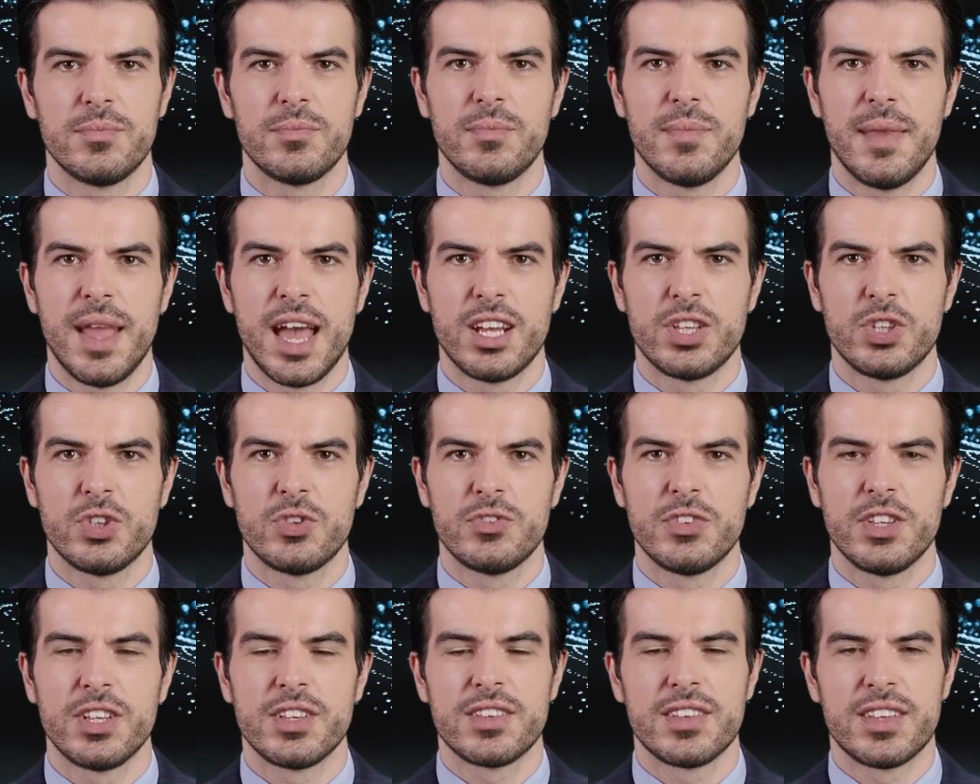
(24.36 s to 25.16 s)
Match
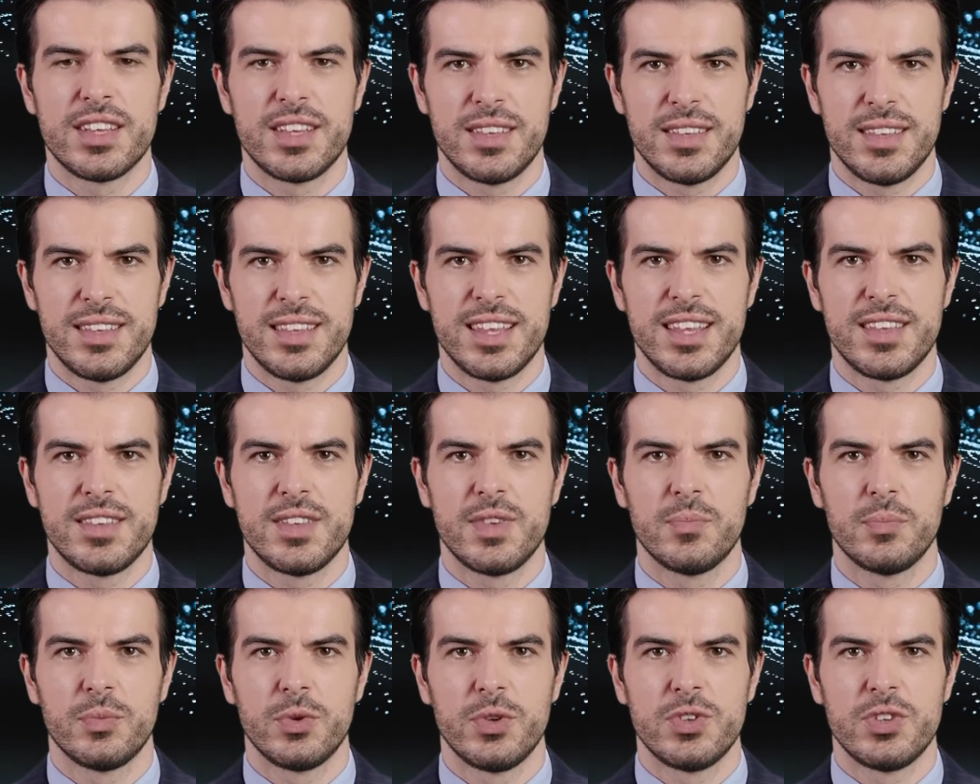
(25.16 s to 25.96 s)
fixing is
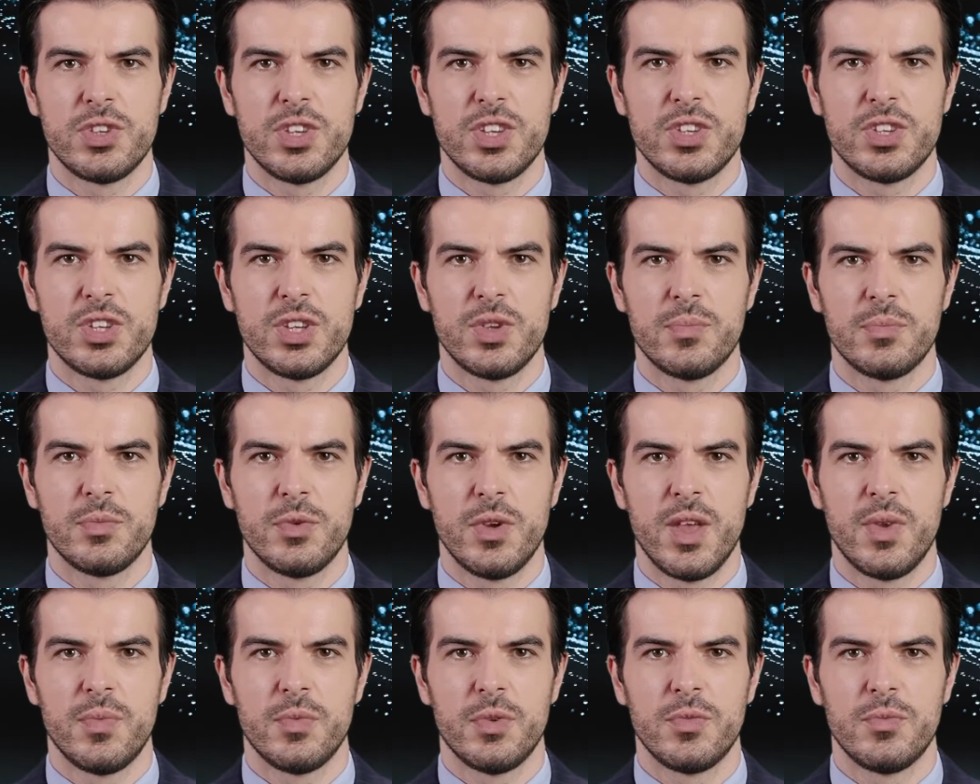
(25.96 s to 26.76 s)
a persistent
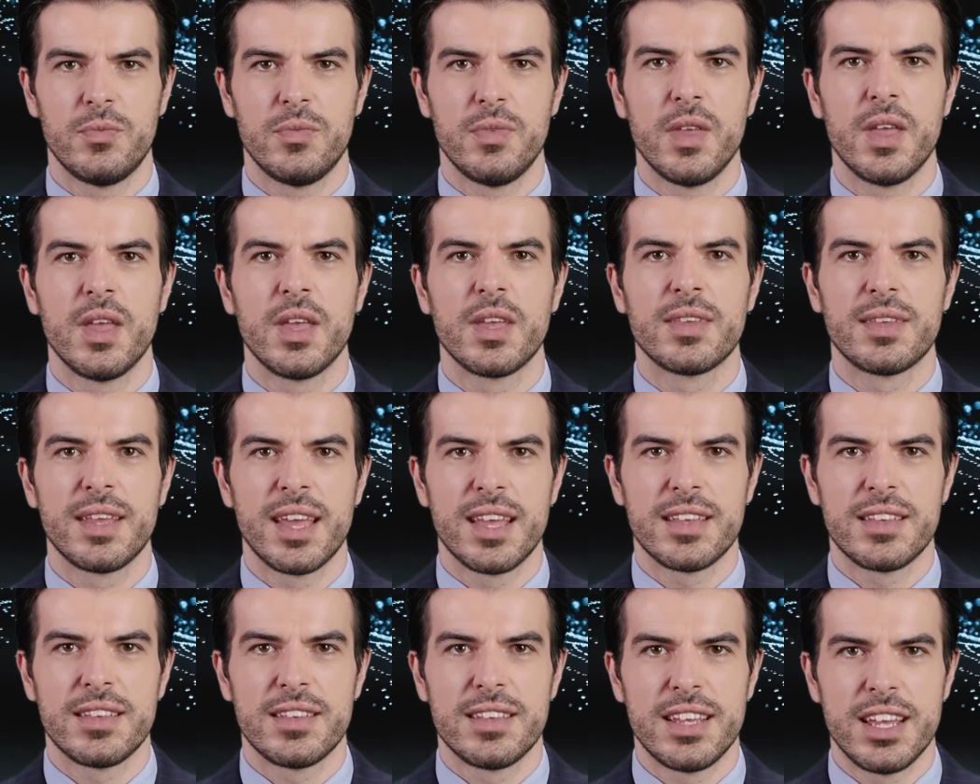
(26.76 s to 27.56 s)
problem
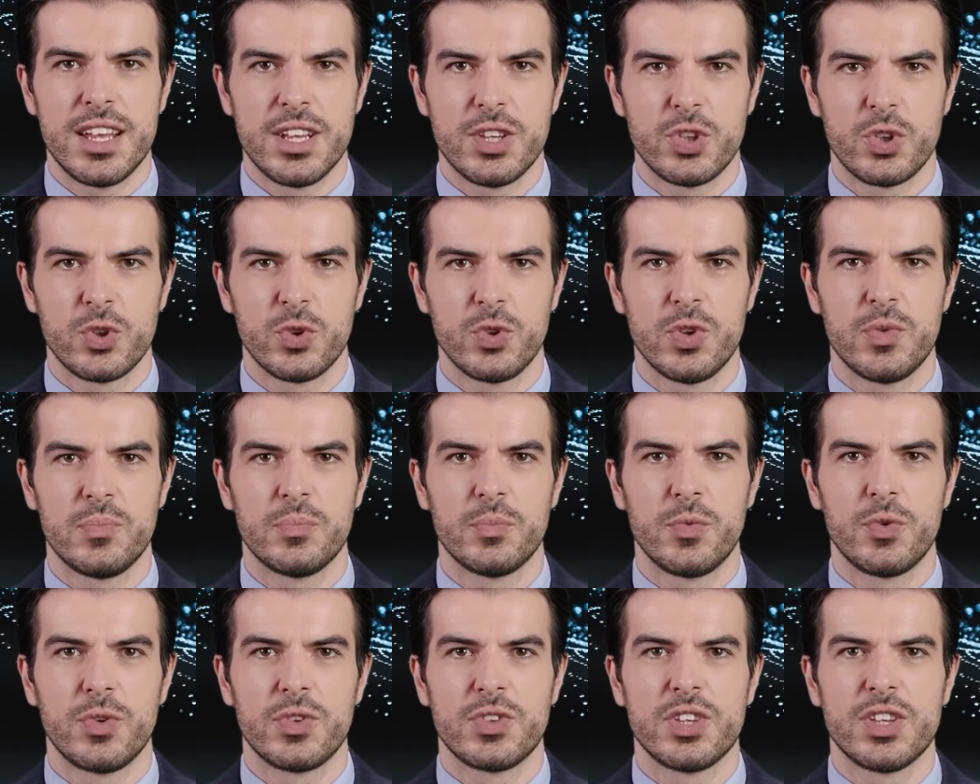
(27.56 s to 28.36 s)
that endangers
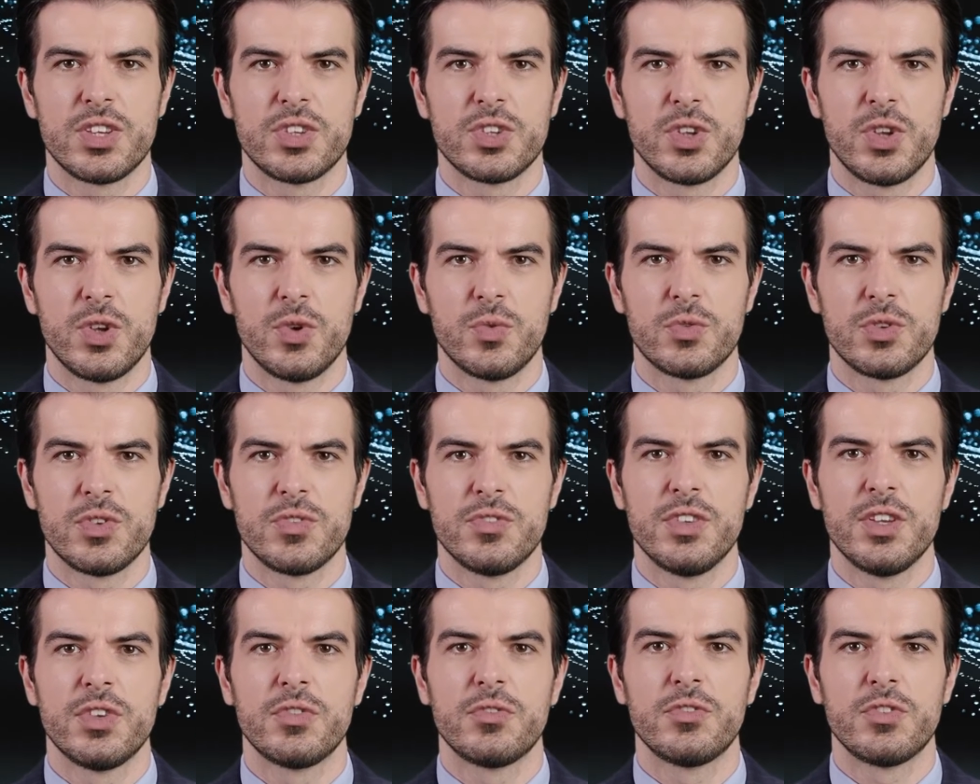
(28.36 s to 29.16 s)
sports in terms
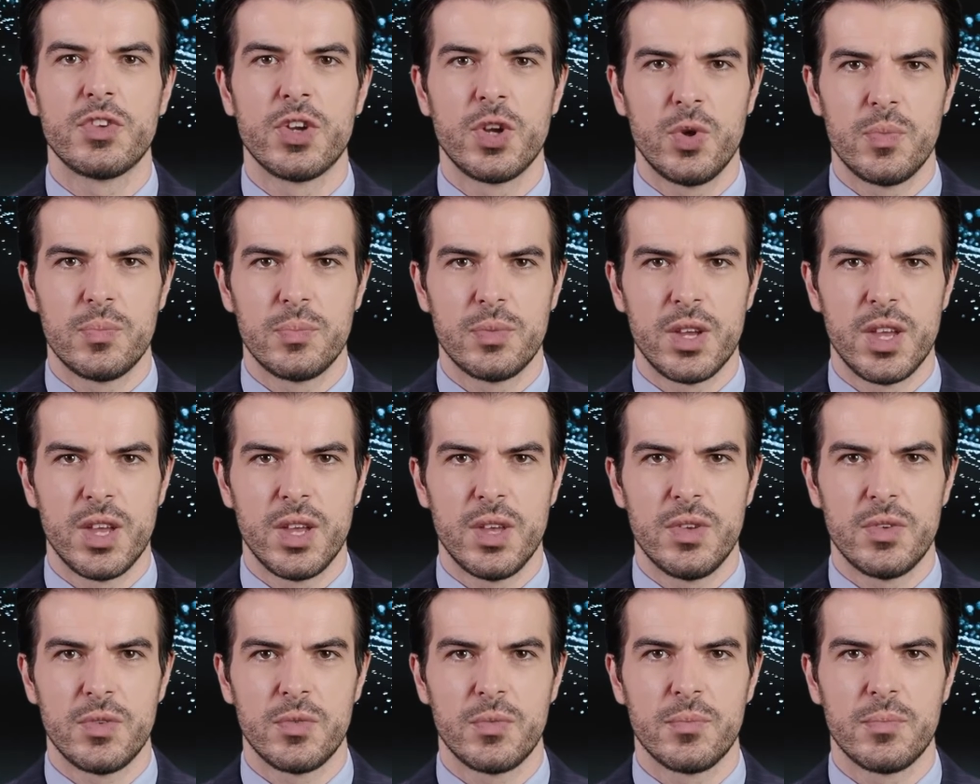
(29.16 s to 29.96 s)
of their fair
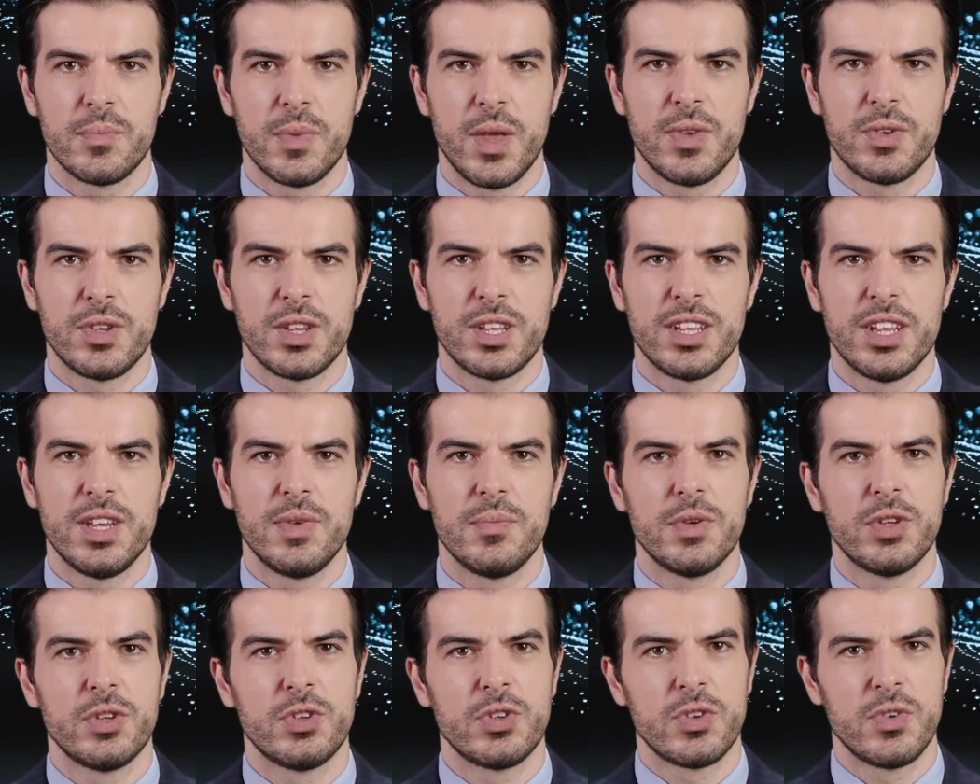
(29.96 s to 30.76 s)
play, public
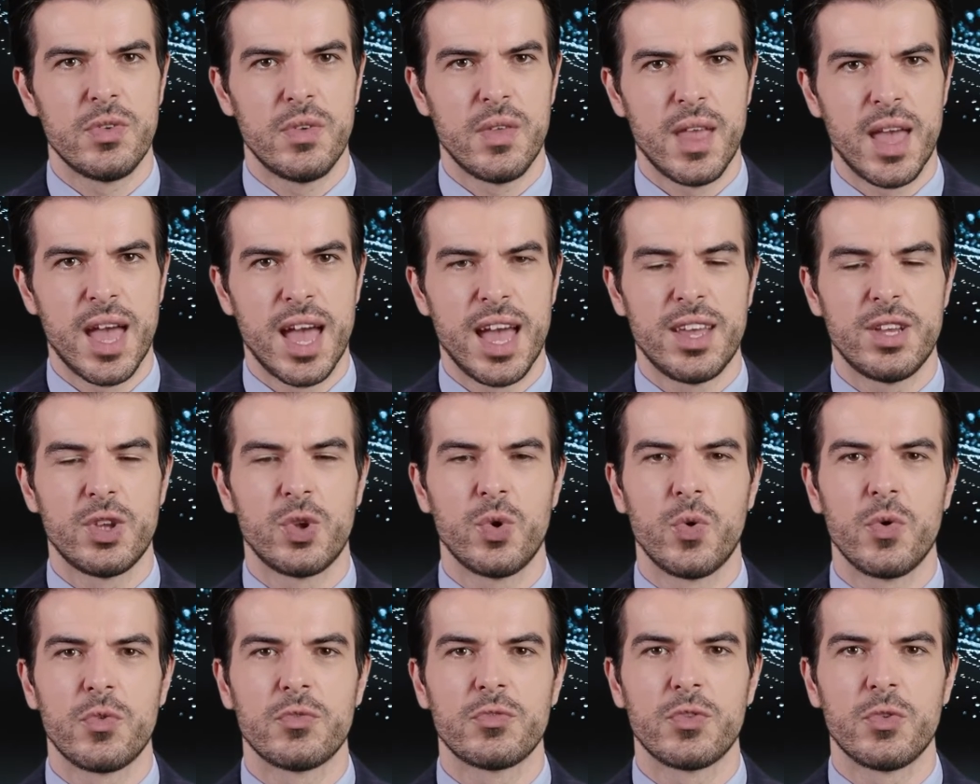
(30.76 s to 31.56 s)
image, and
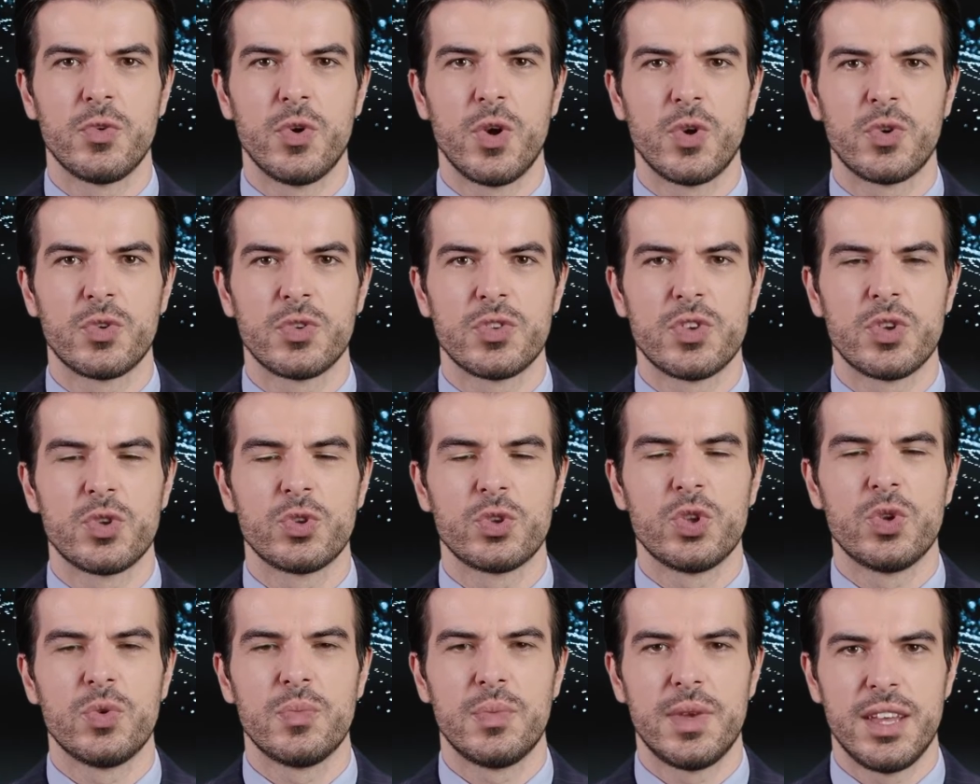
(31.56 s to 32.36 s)
overall
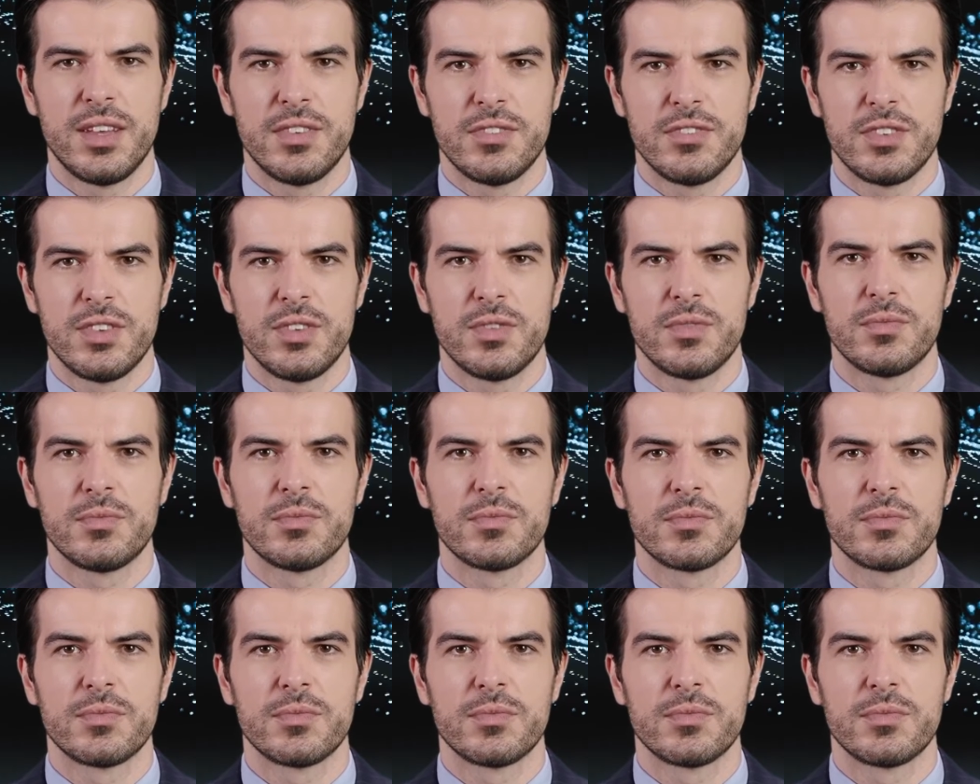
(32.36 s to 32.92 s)
social benefit.